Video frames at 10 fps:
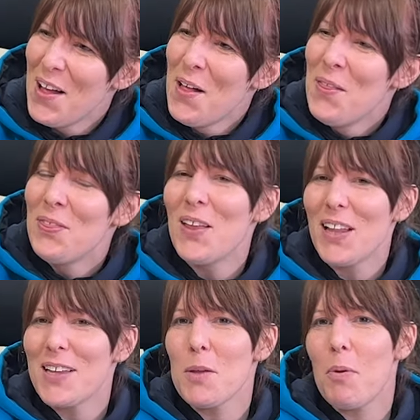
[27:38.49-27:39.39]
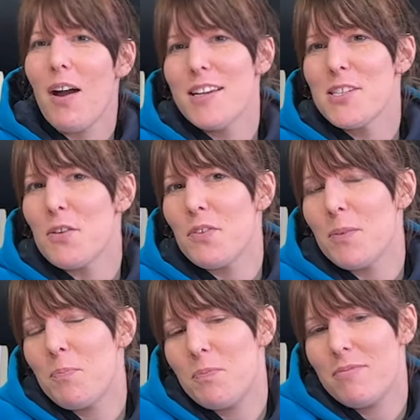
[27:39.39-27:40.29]
each. They're like the price of
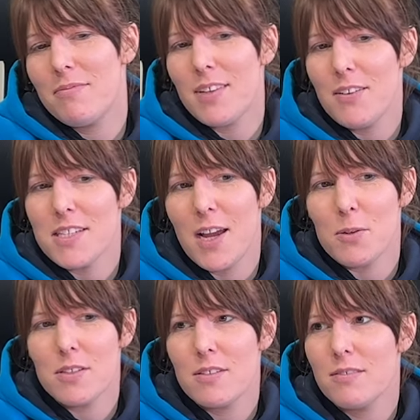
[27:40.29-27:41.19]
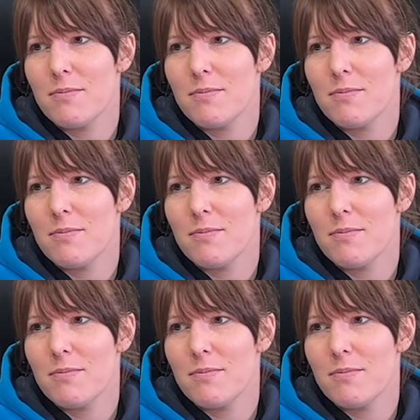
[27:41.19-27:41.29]
a terraced house.